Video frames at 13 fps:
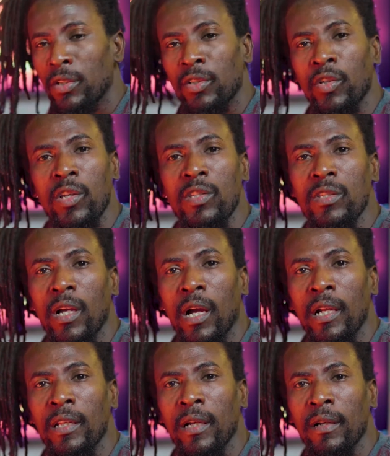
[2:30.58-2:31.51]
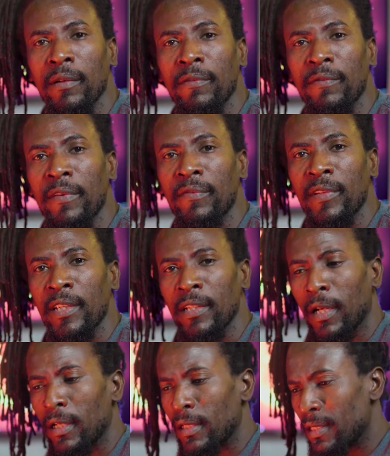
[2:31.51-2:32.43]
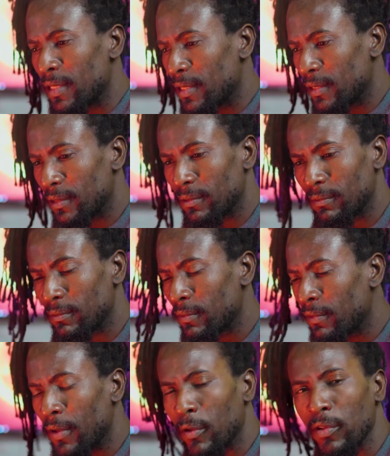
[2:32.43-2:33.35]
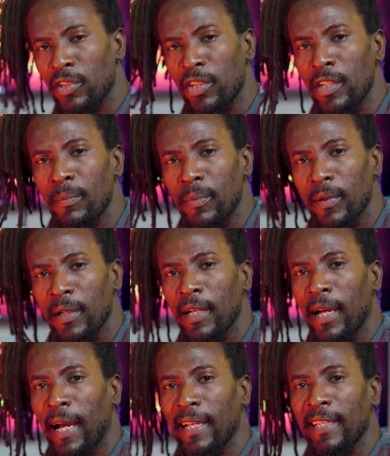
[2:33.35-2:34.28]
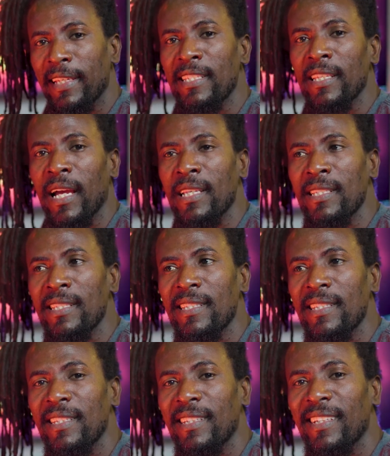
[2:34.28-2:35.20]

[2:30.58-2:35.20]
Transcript: just under $15, very cheap, and this has